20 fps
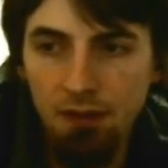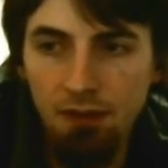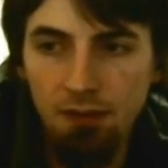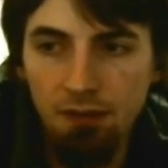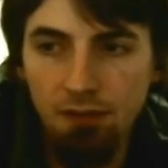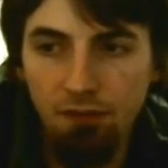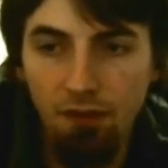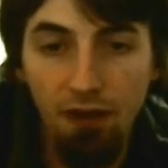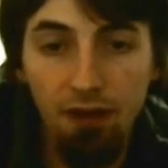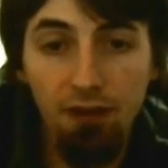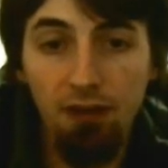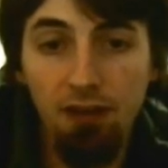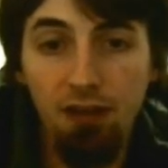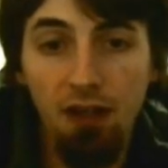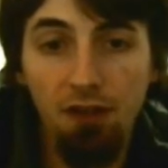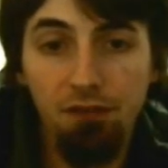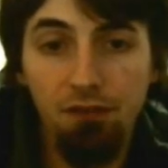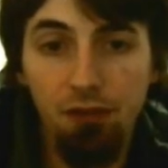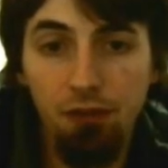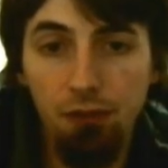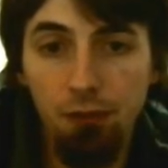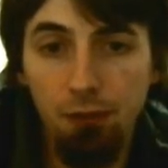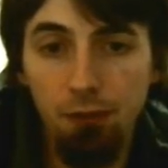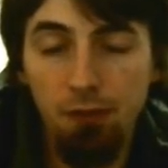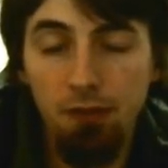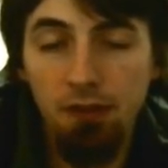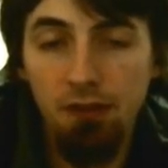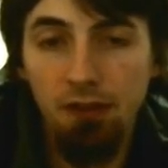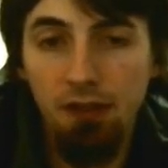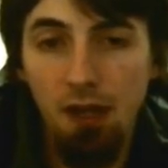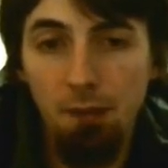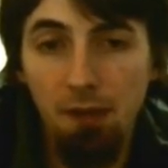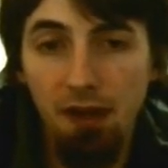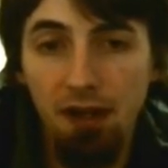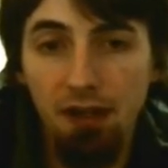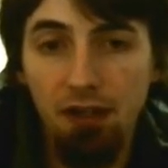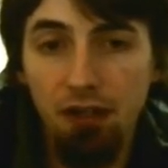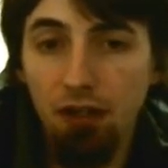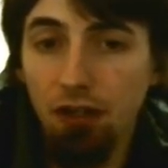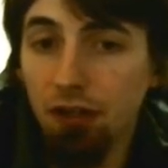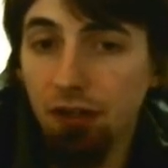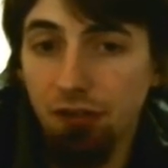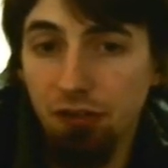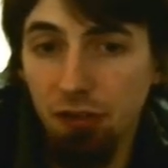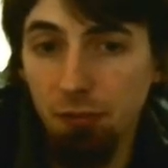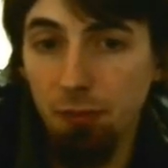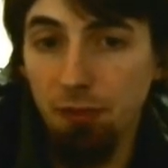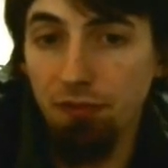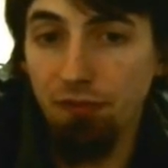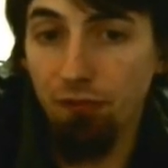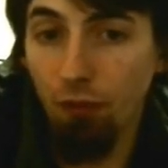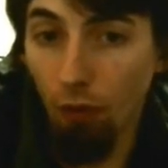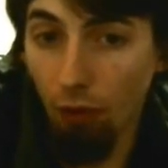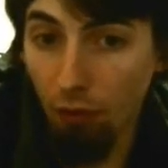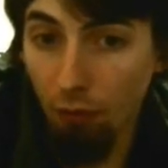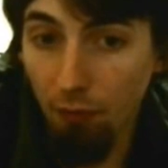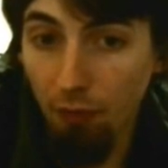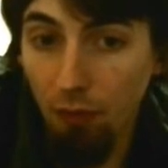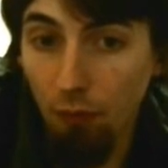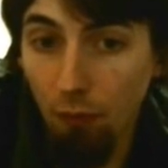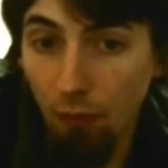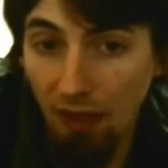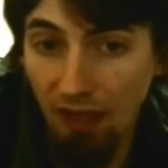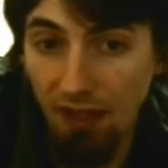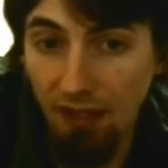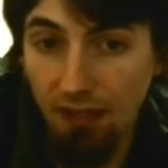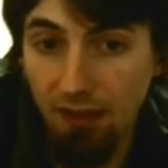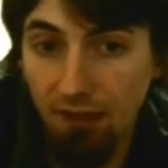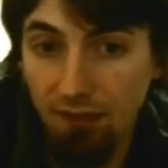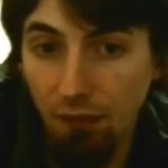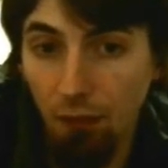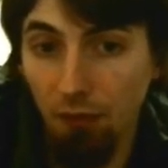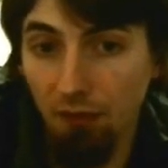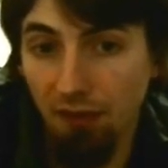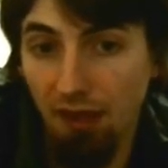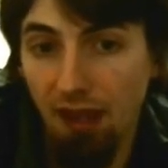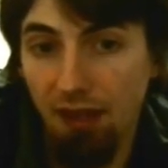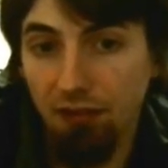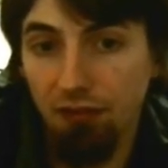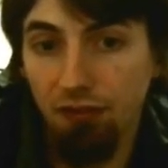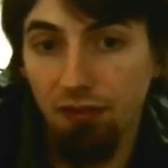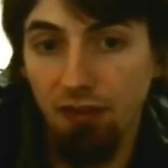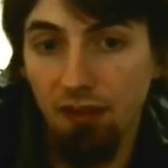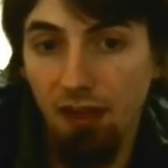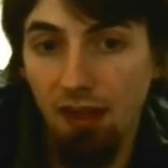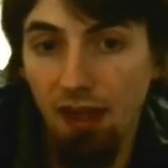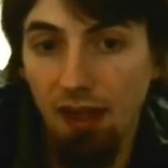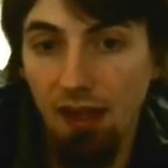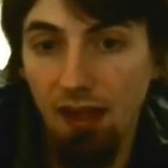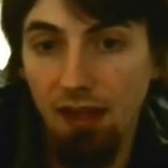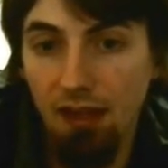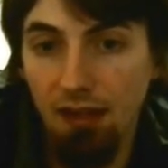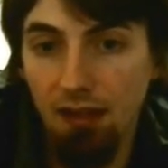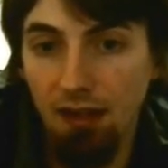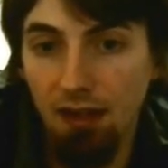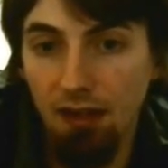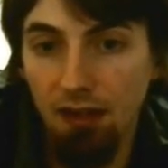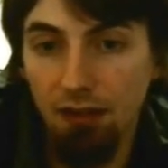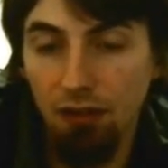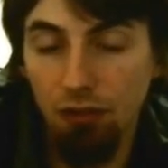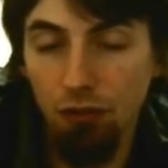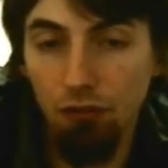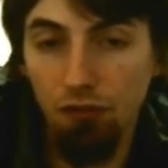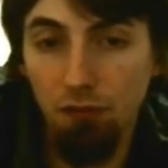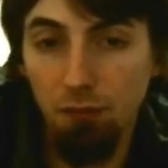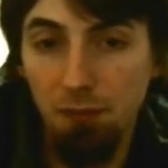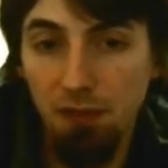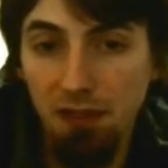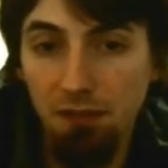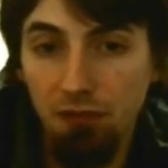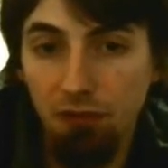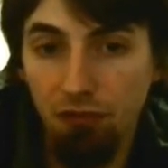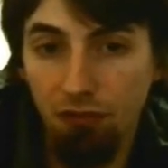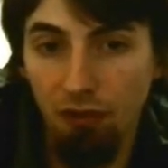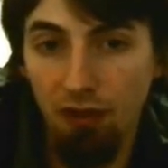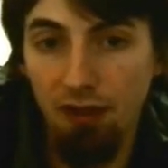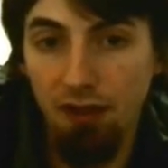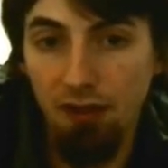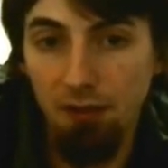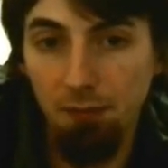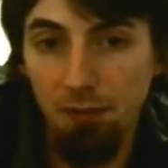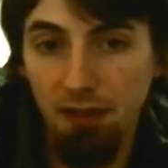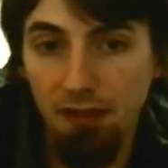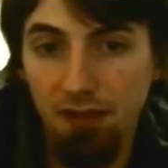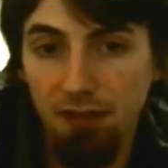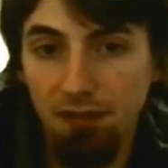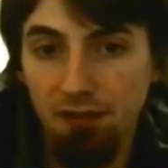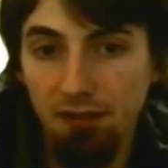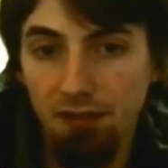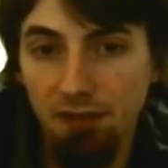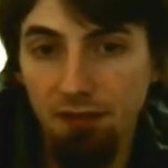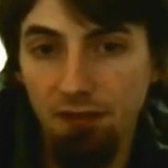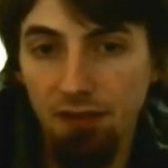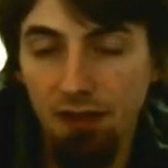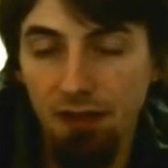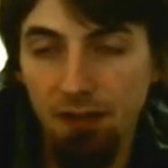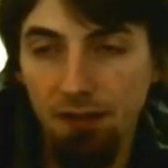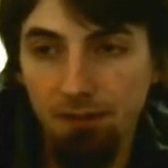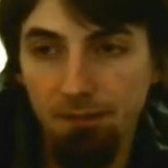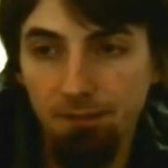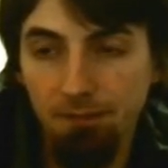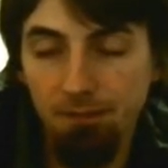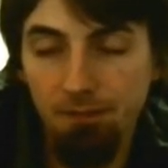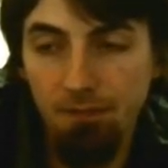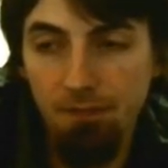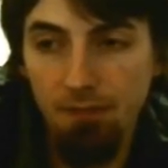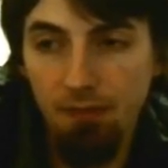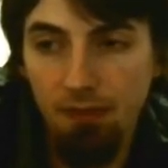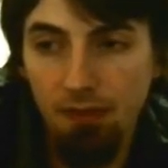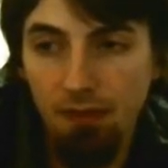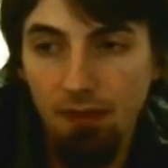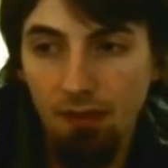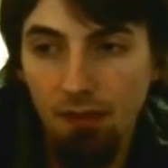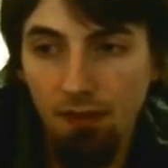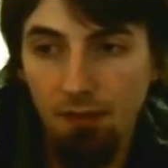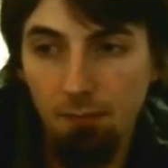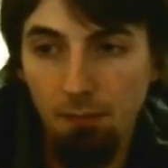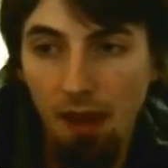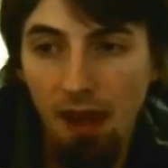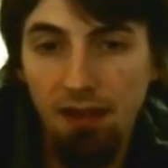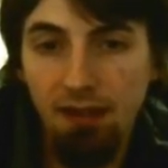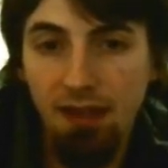Funnily enough, too, about a year or two before we went, there was actually a huge beef strike because of mad